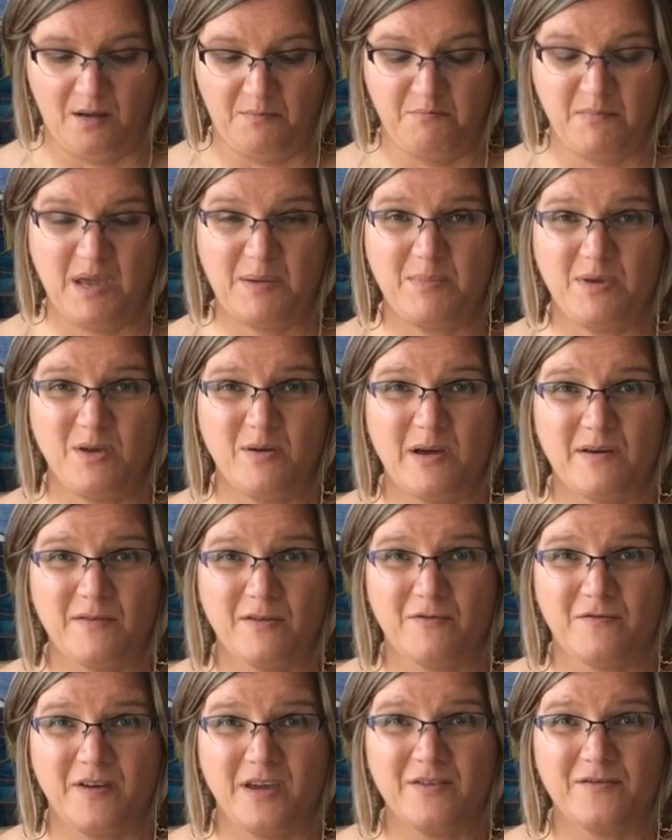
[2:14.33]
Maybe you have
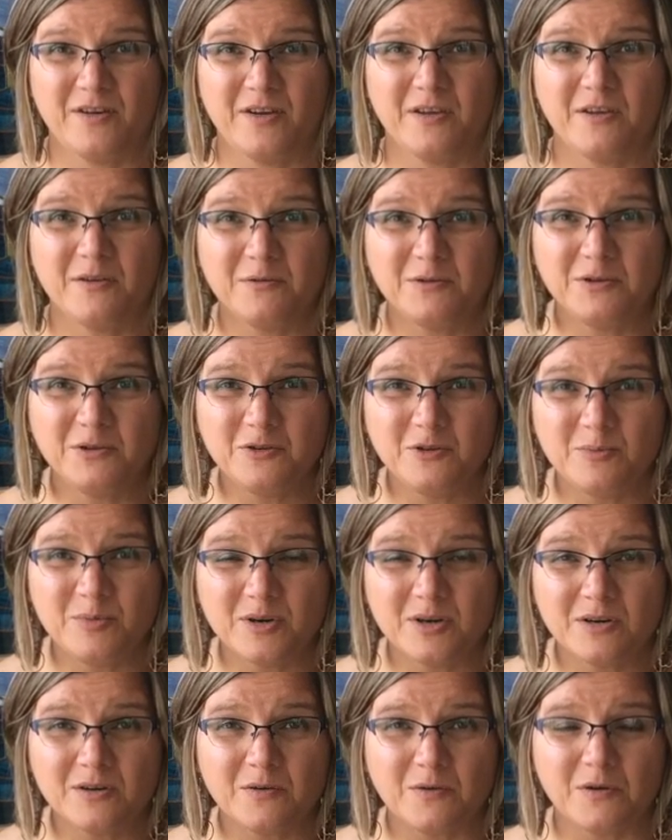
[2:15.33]
a favorite
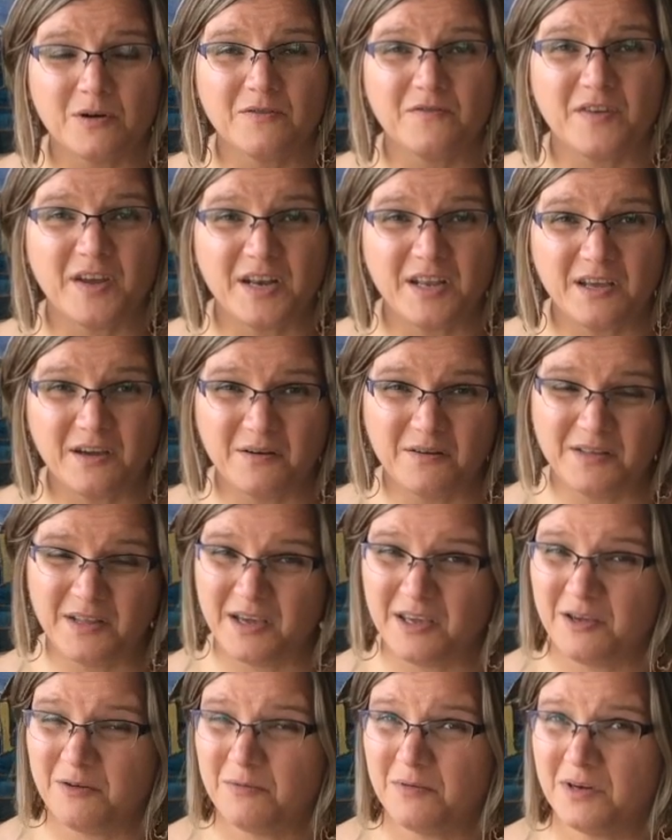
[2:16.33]
YouTuber or video
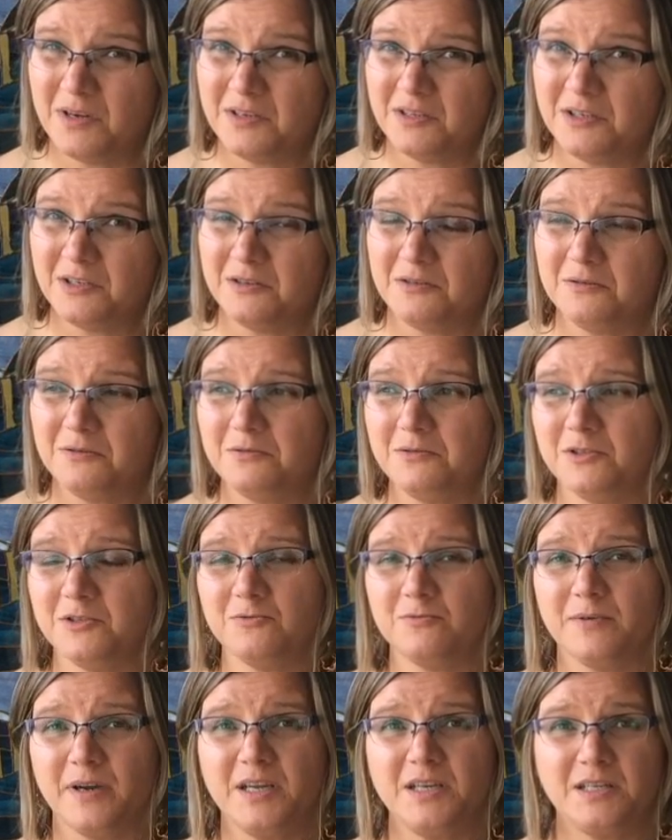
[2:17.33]
that you want to
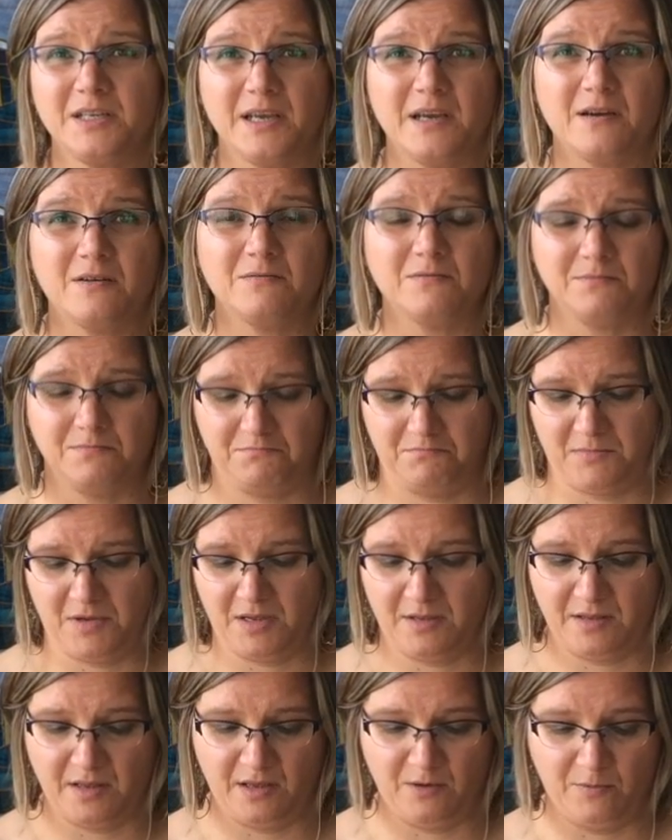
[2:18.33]
just write down
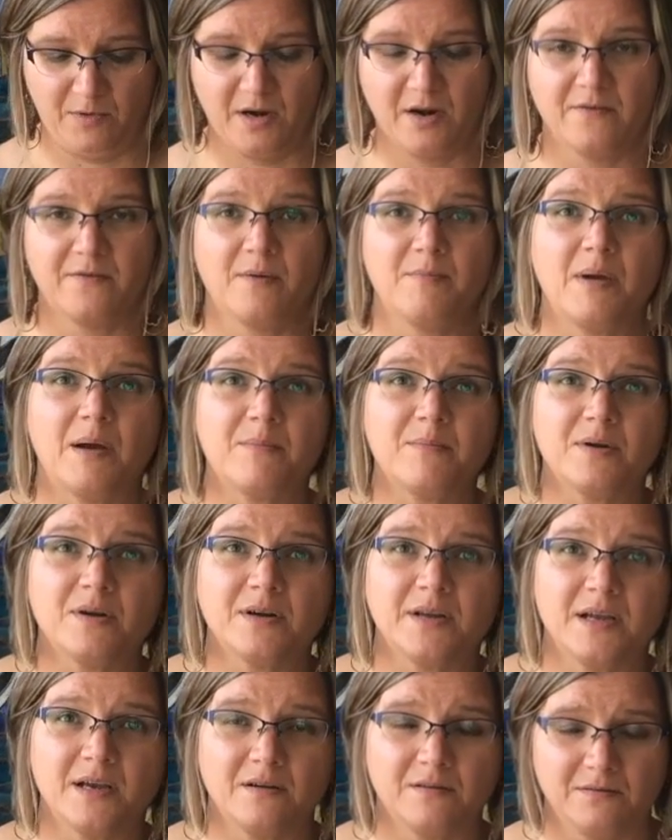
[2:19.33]
and that you want to
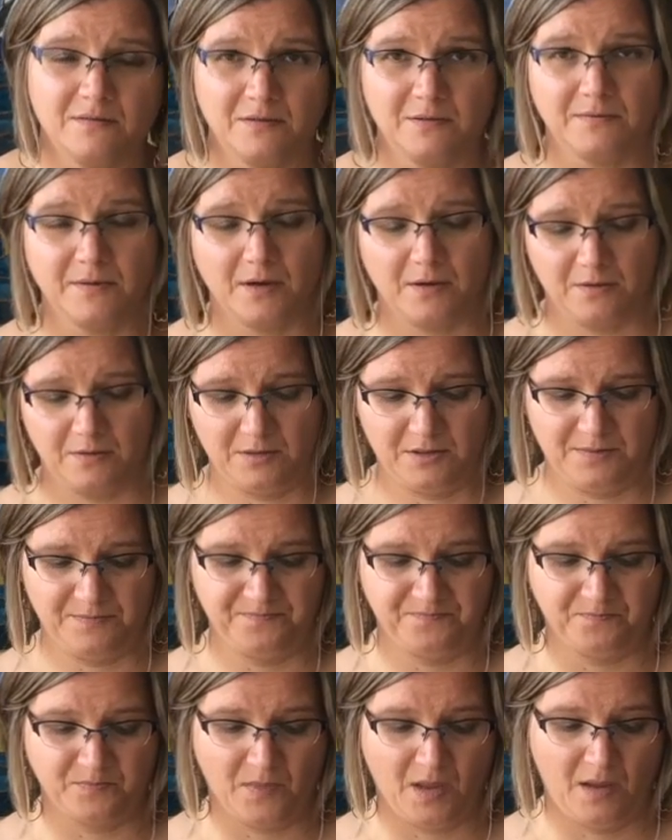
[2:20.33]
remember down the road.
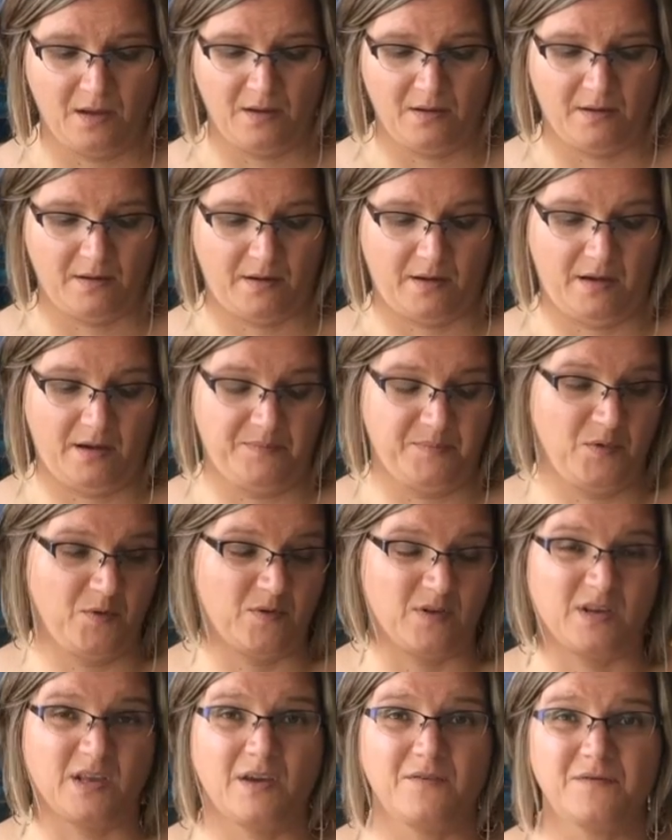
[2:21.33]
You
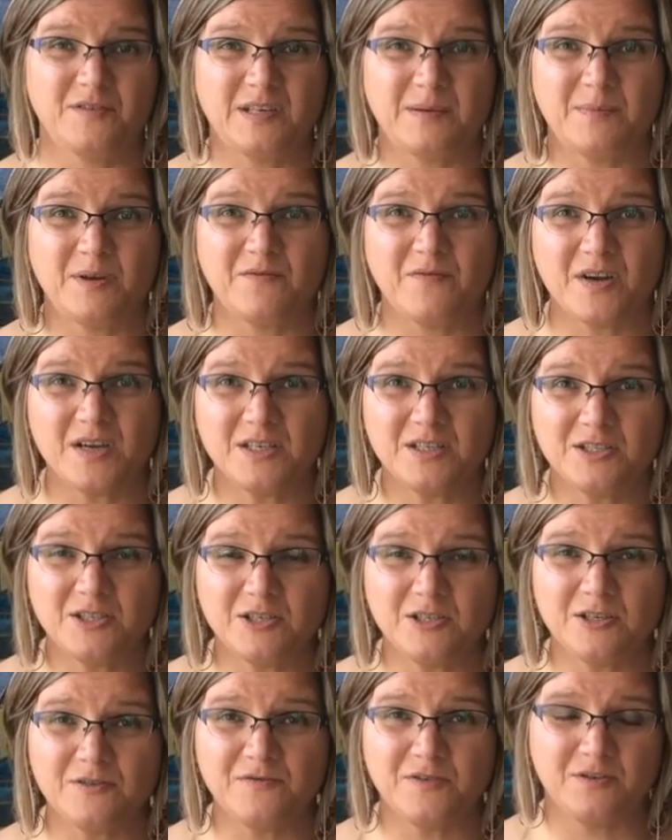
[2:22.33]
can give some advice
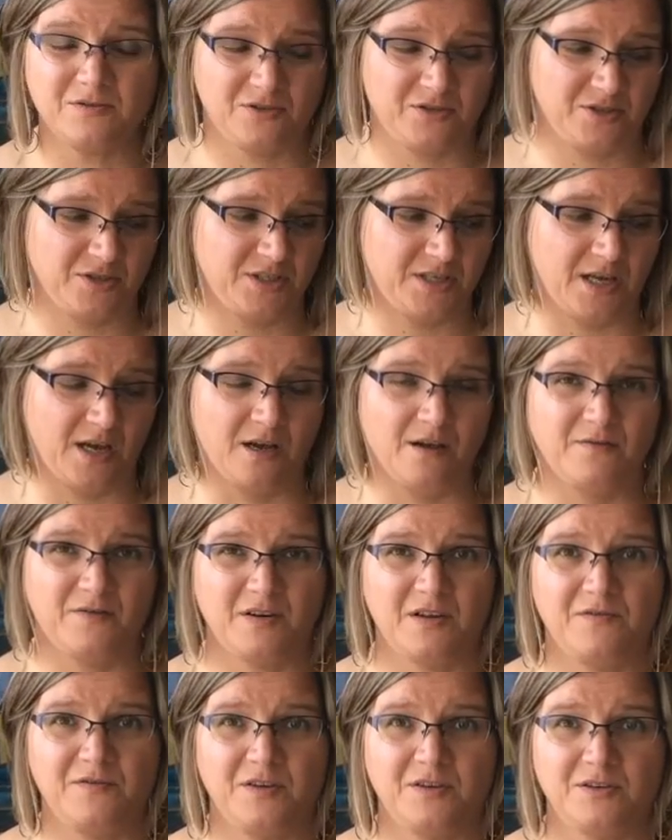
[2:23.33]
to your future self,
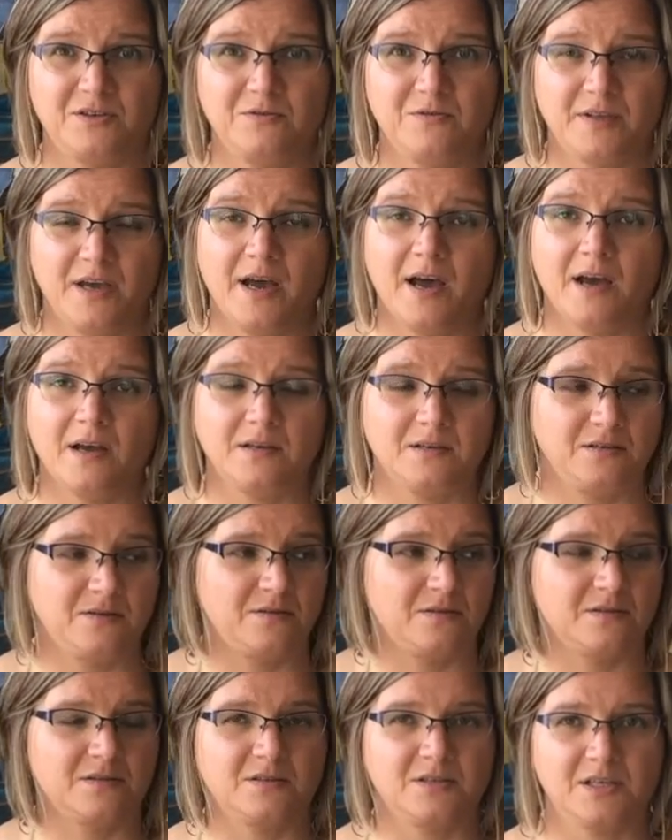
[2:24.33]
and if you do that, you
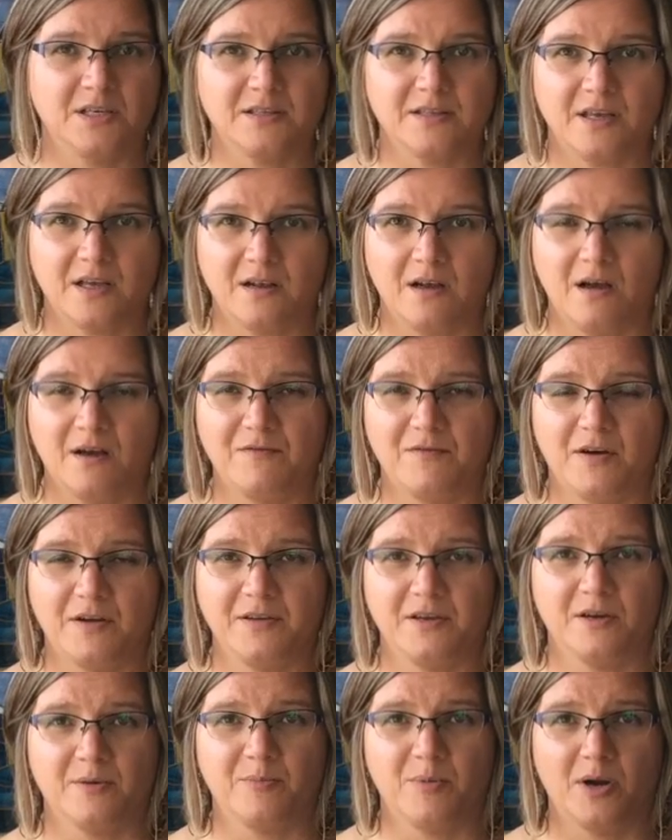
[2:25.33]
can tick that off
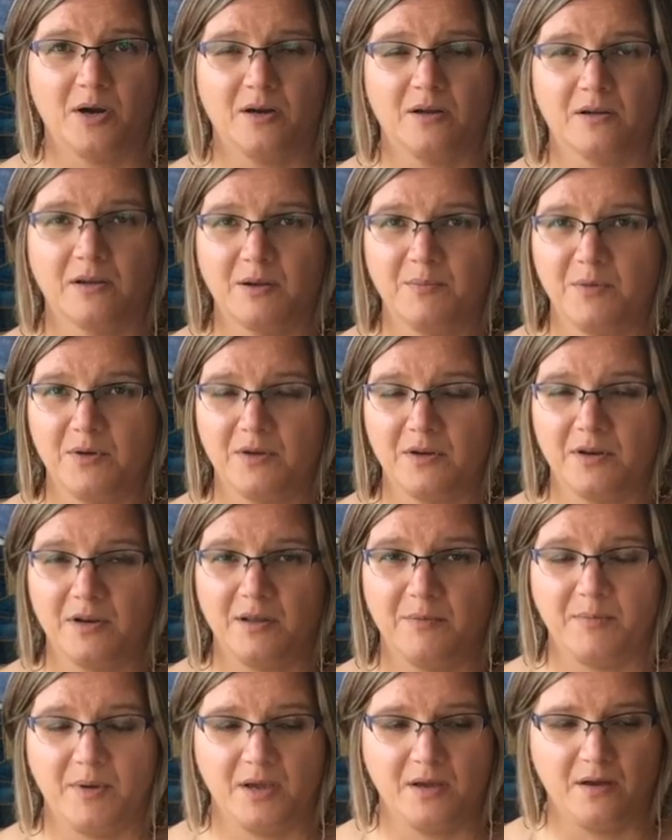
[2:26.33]
on your Pearl
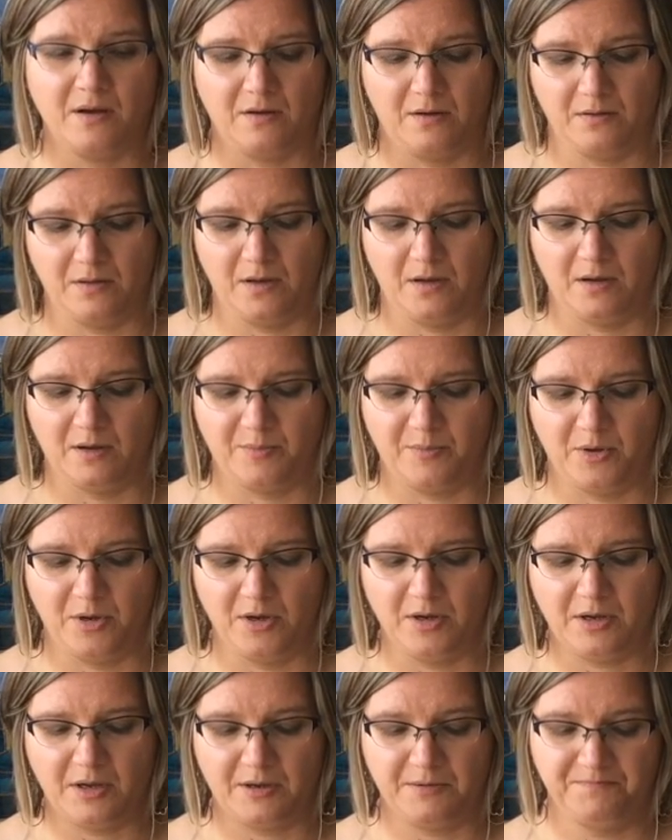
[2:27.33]
Community Bingo
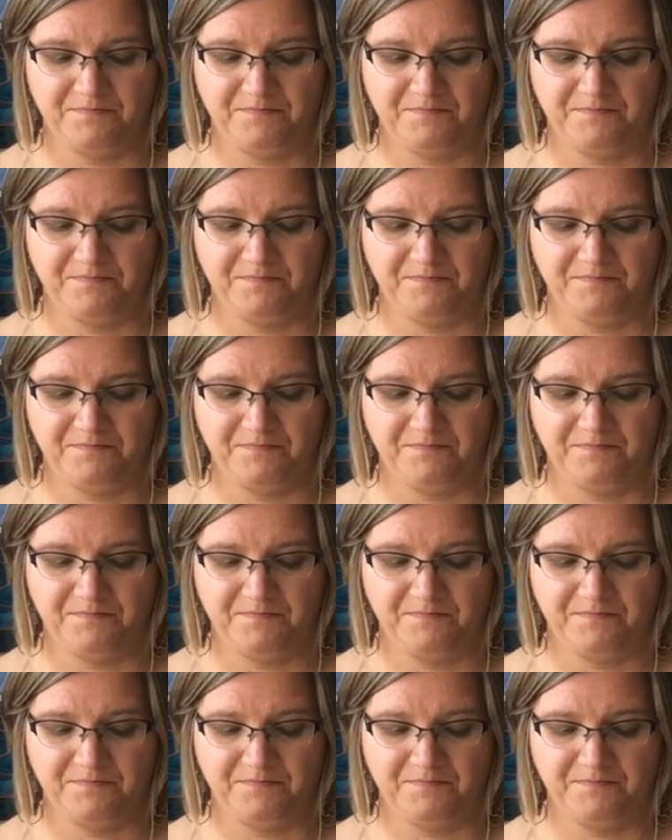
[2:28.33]
logbook.